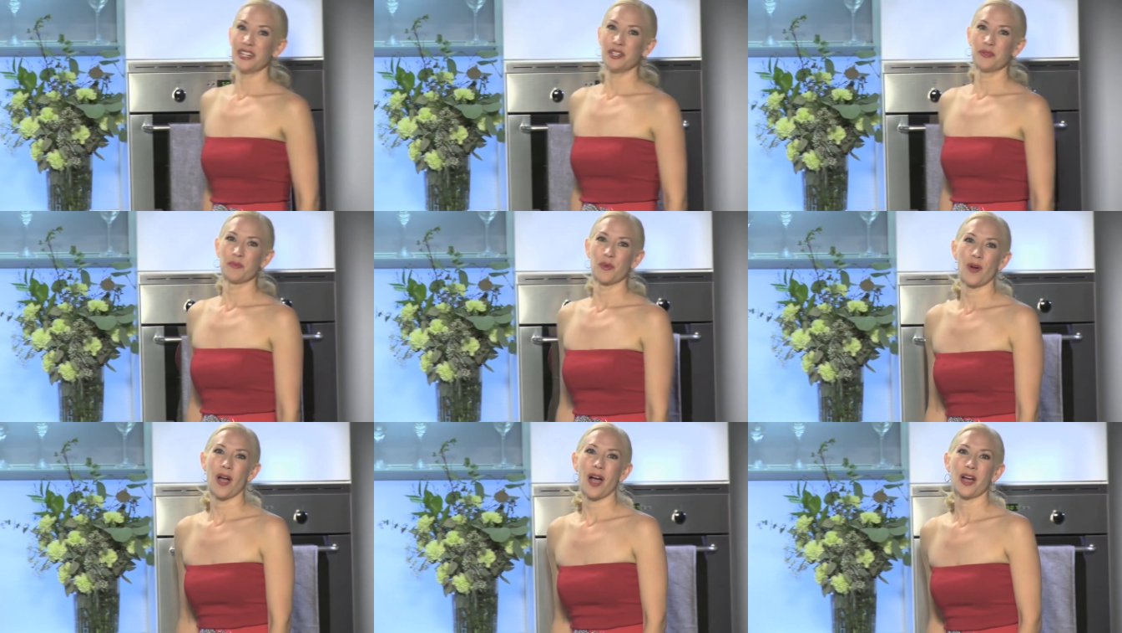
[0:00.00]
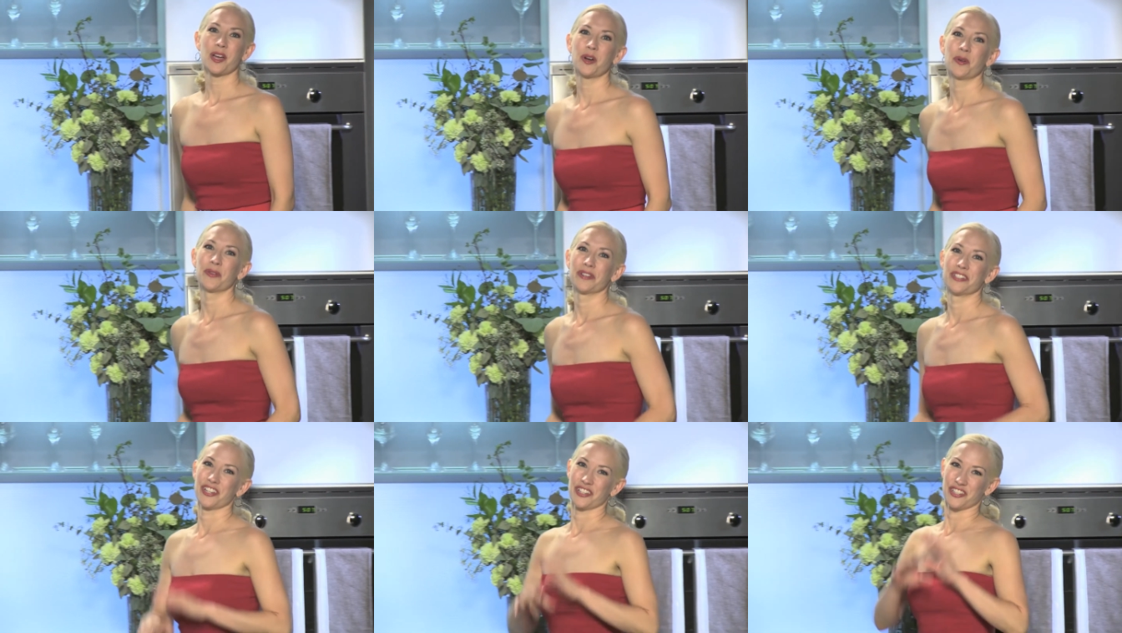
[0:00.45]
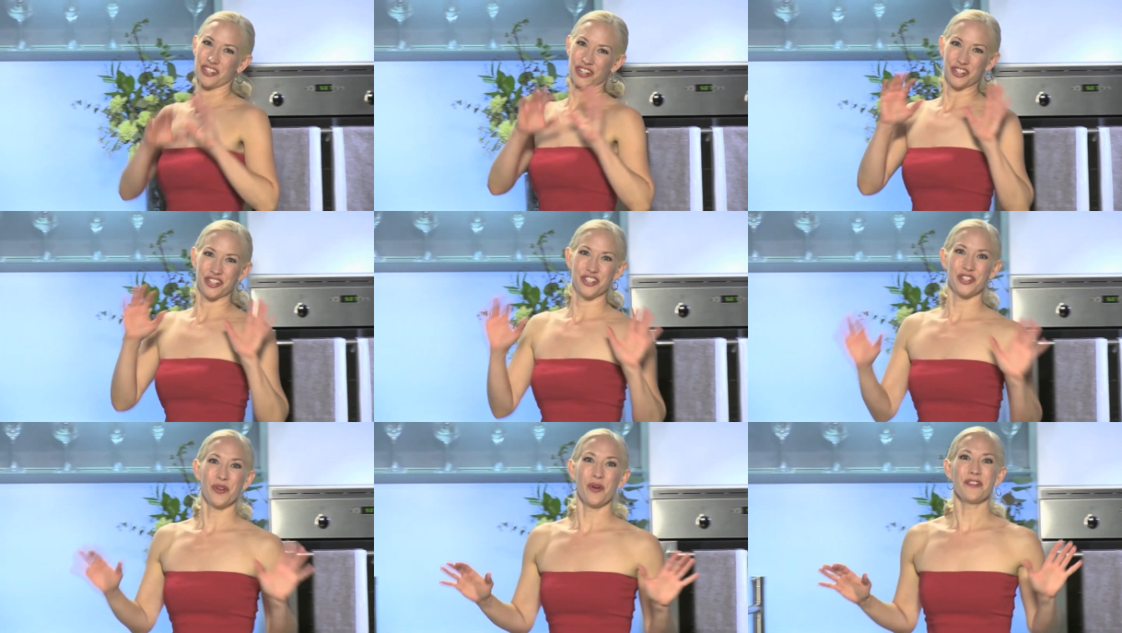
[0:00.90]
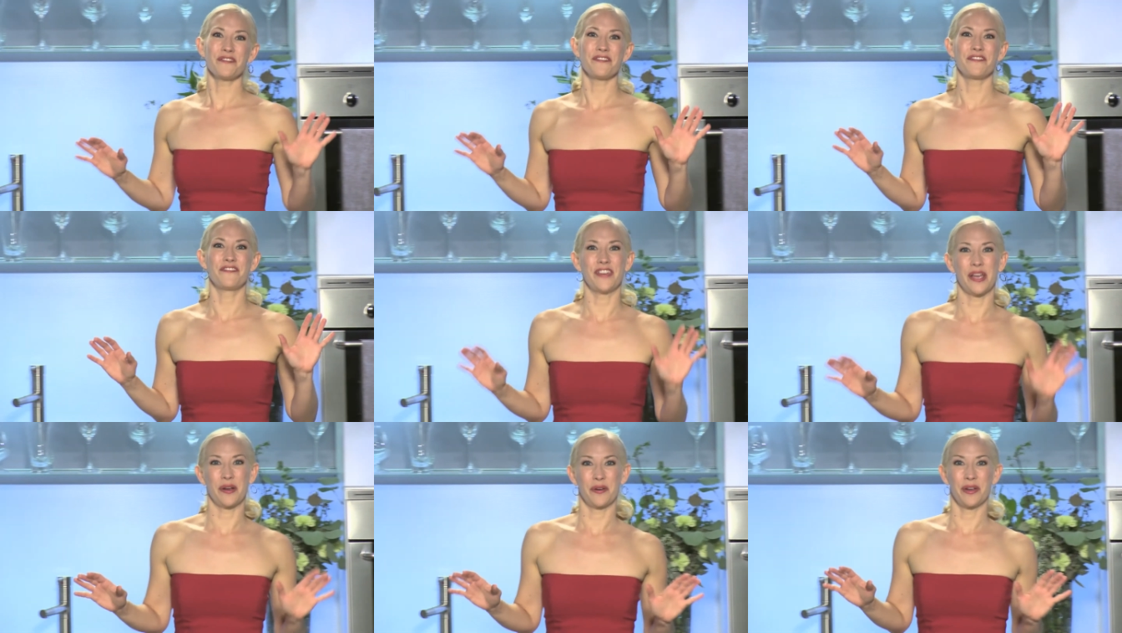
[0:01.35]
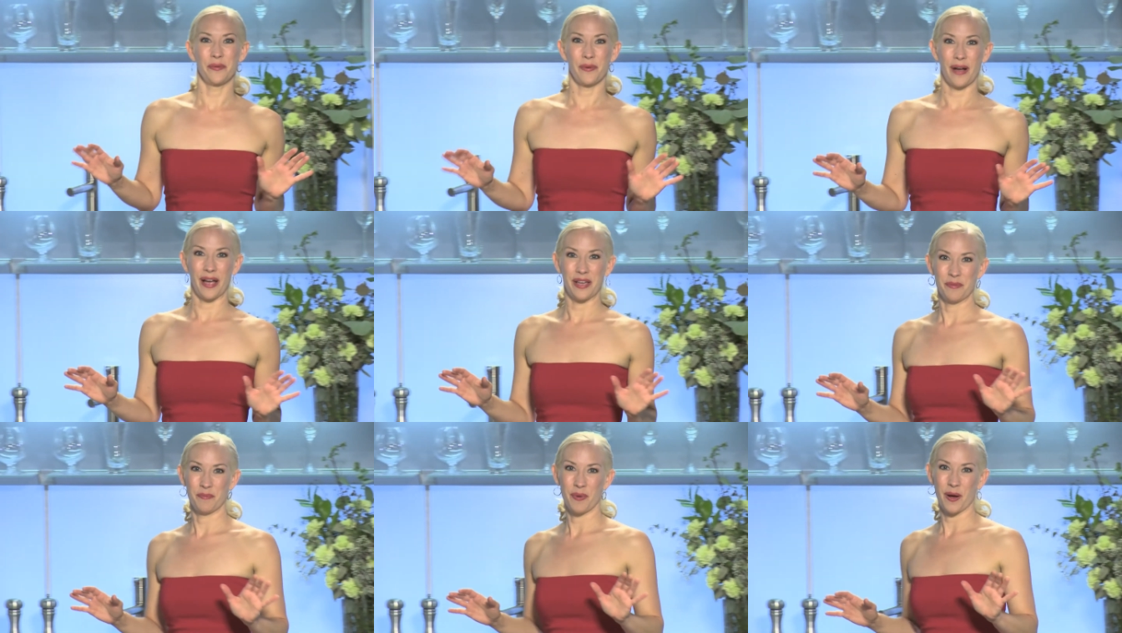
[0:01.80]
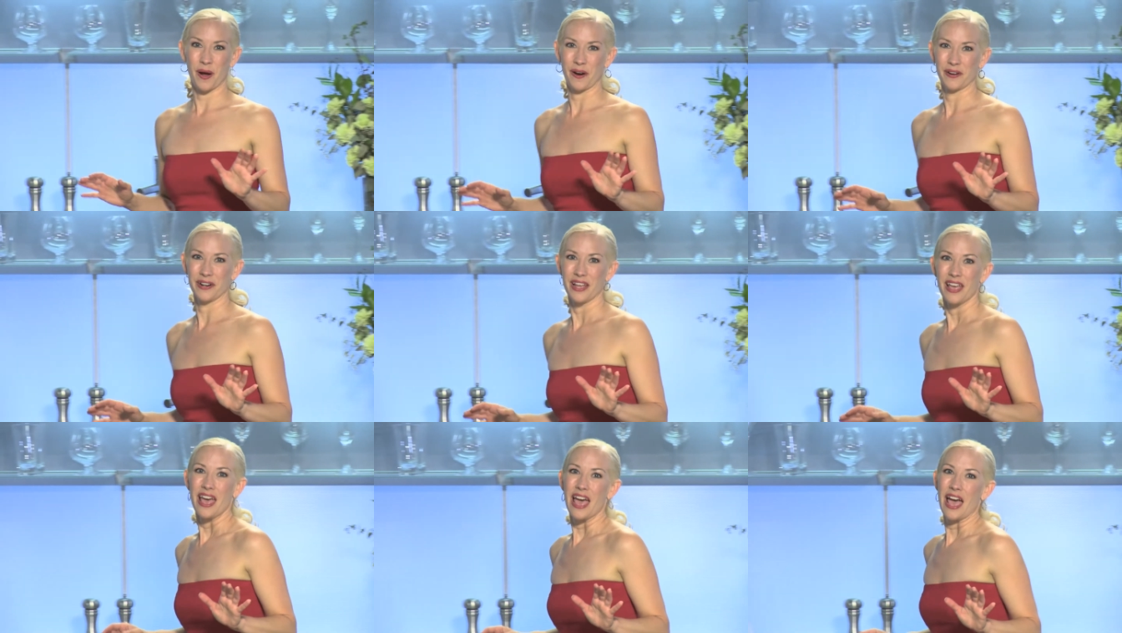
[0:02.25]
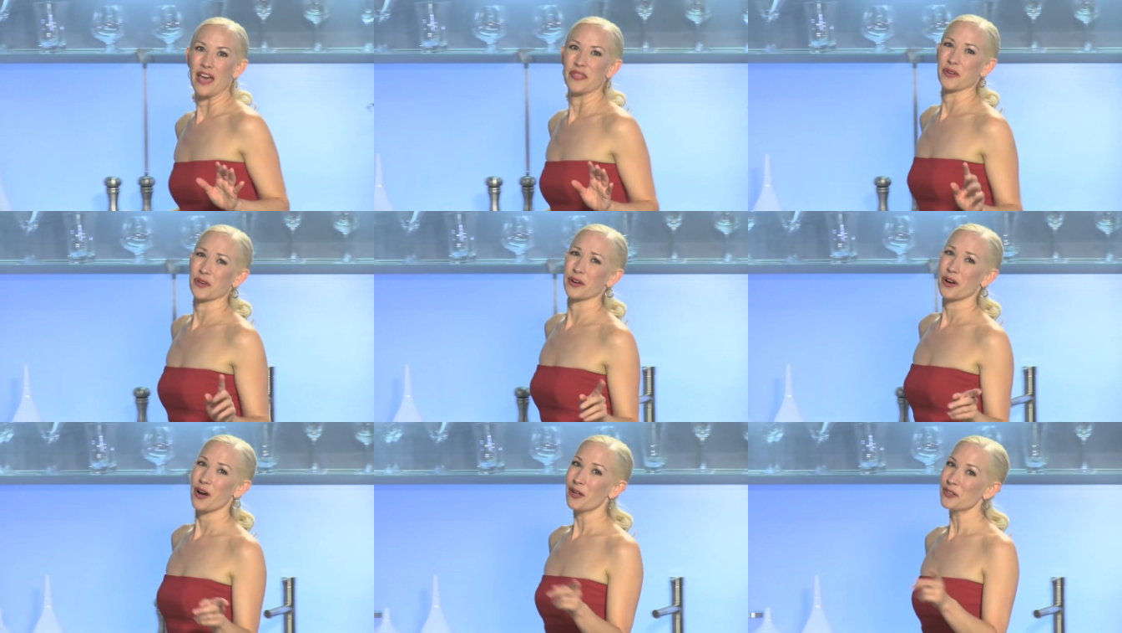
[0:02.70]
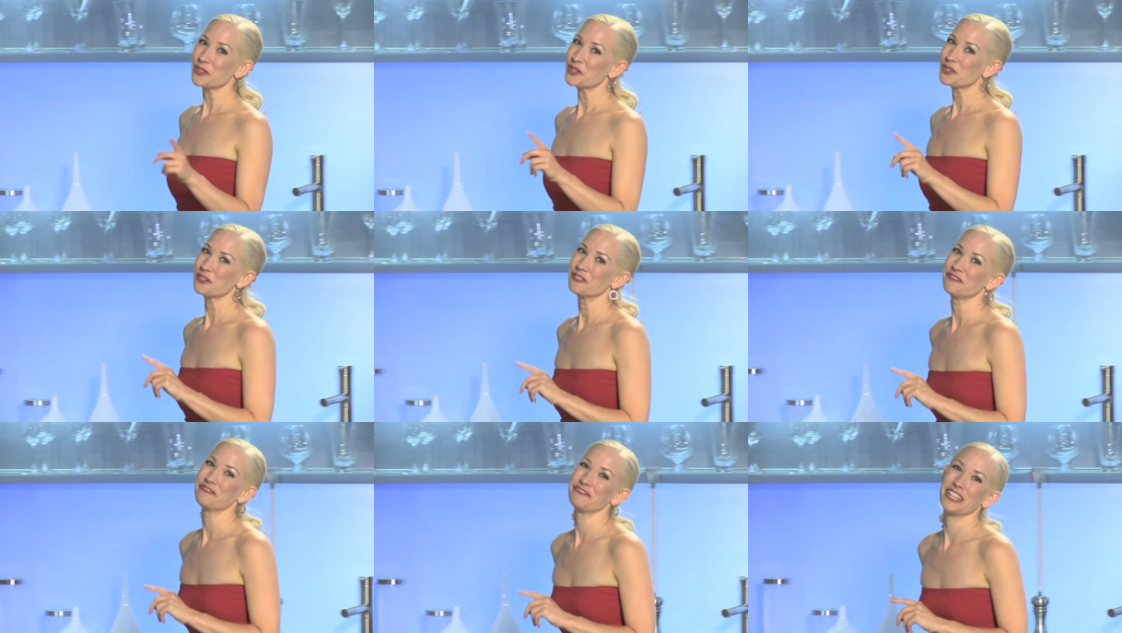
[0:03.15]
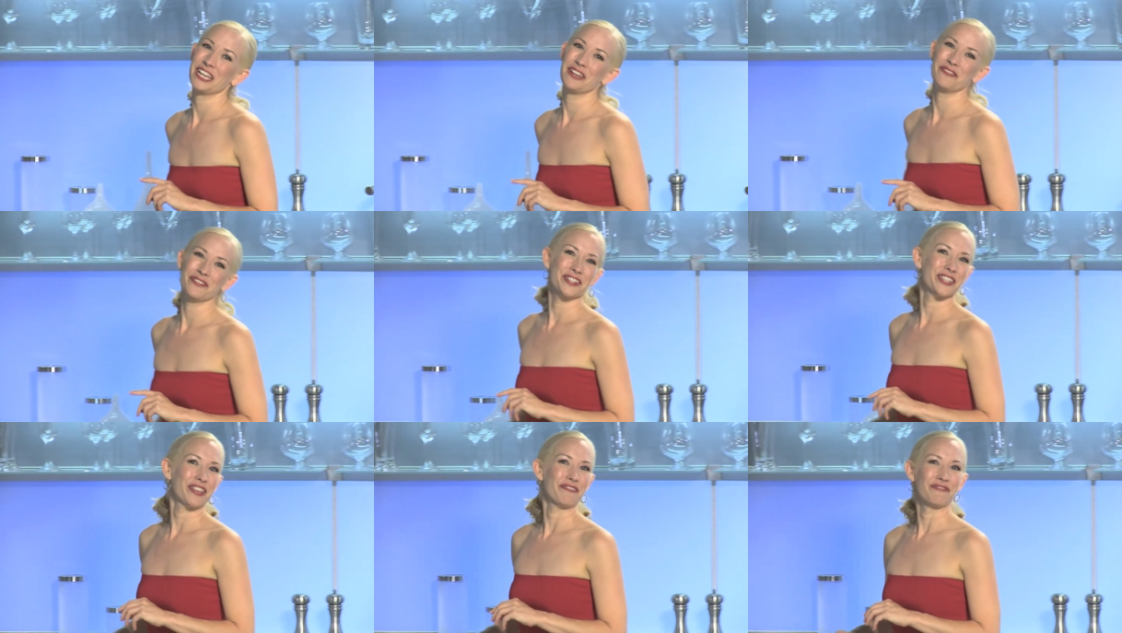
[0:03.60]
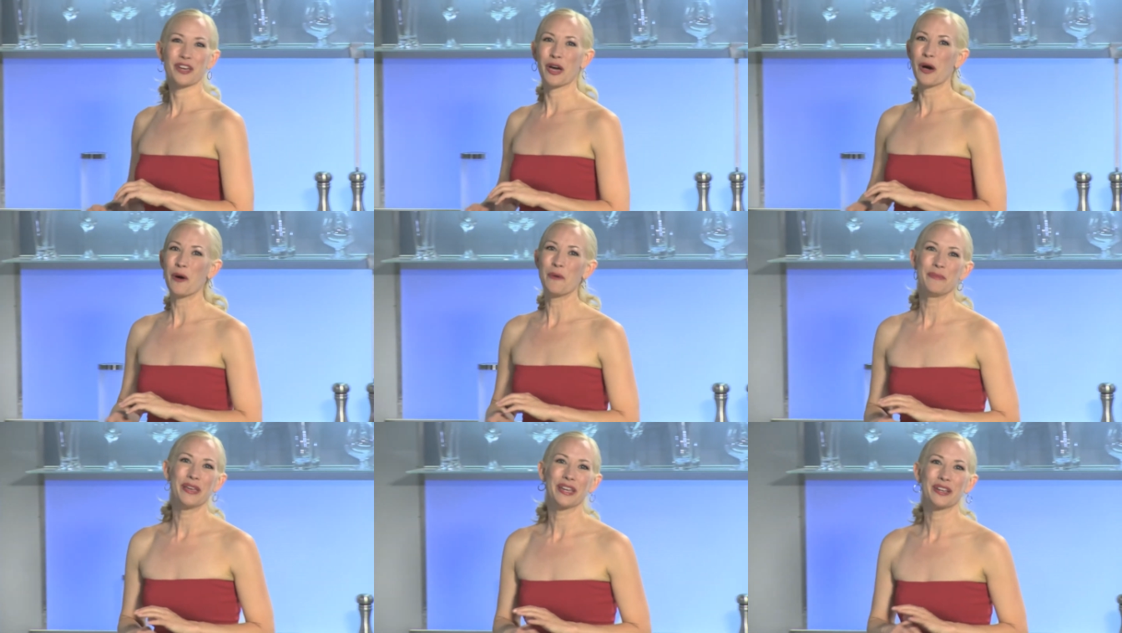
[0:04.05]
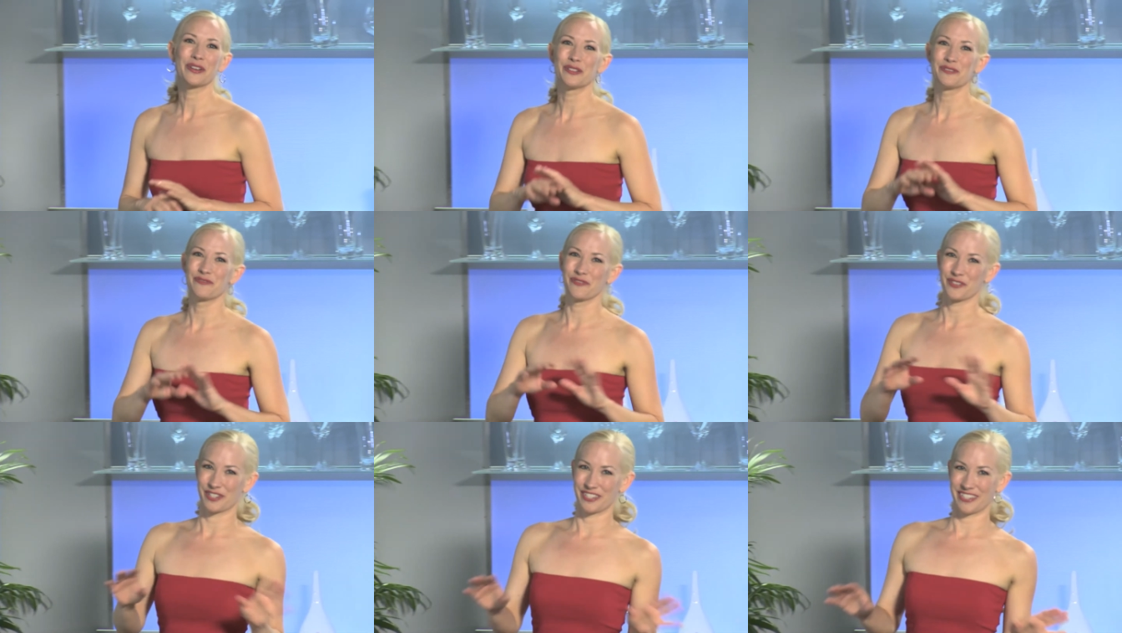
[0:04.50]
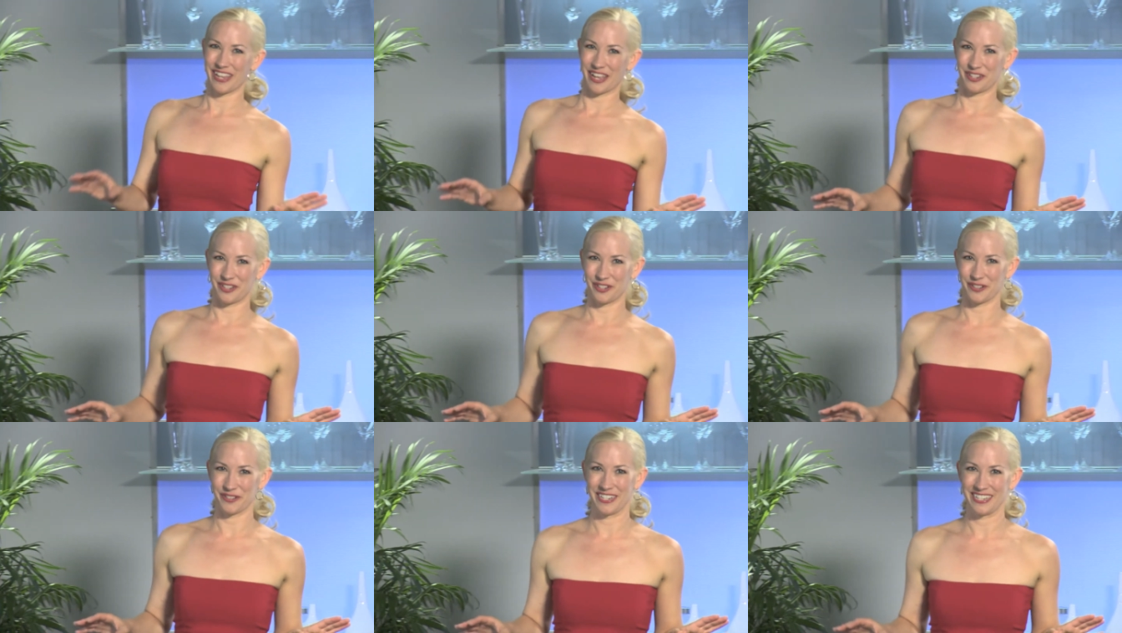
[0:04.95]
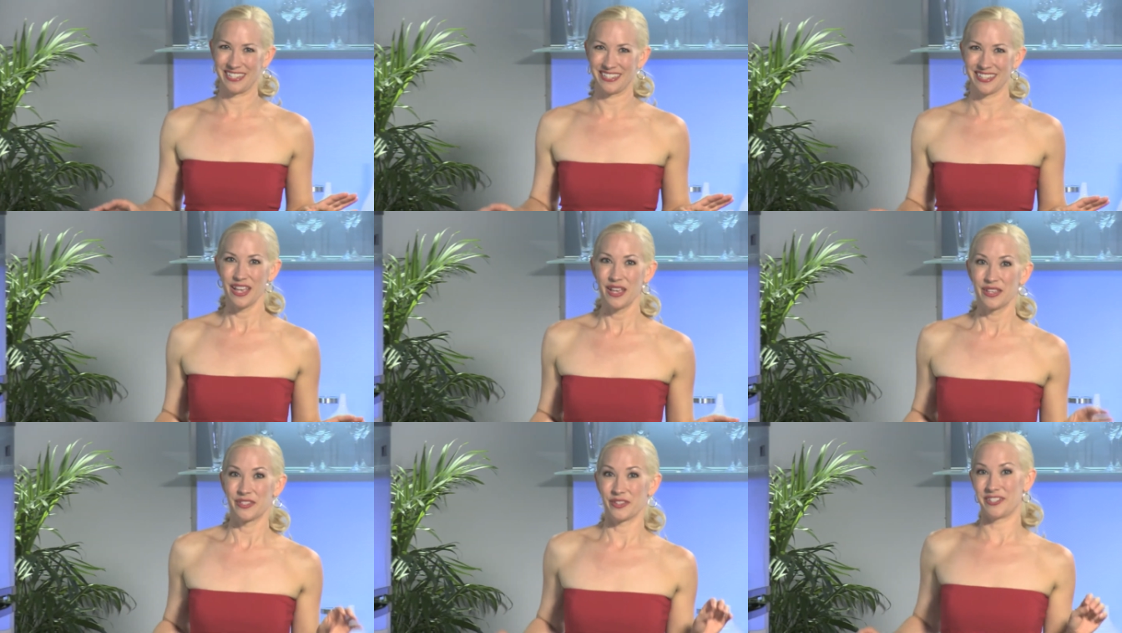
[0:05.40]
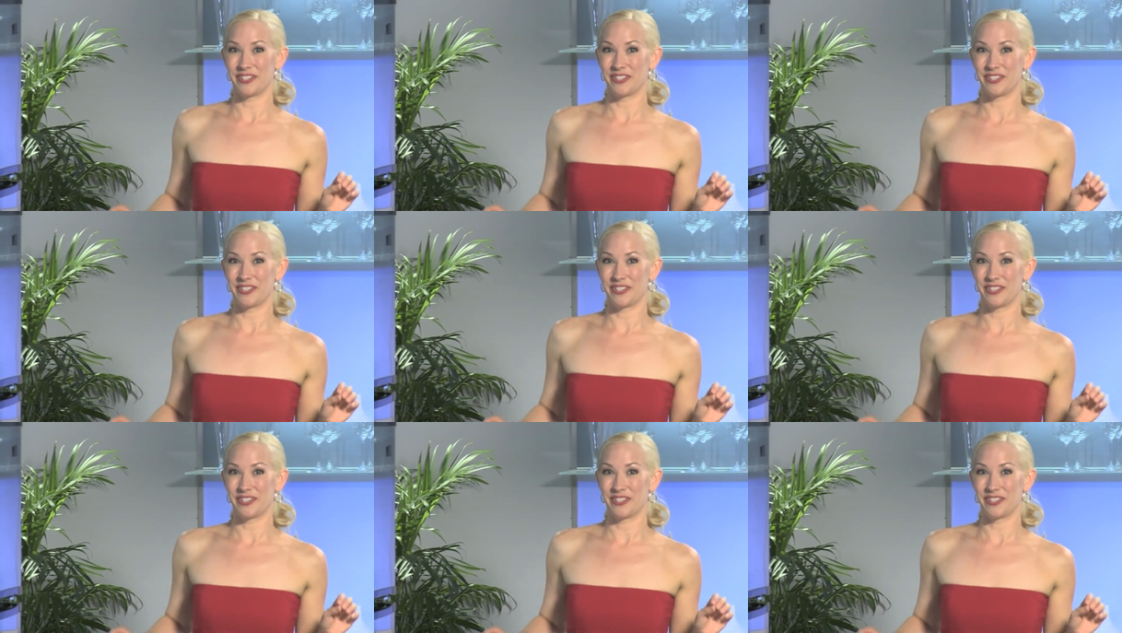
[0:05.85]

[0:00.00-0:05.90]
and Morocco are just a short ferry ride apart, and their cultural flavors have commingled for centuries. So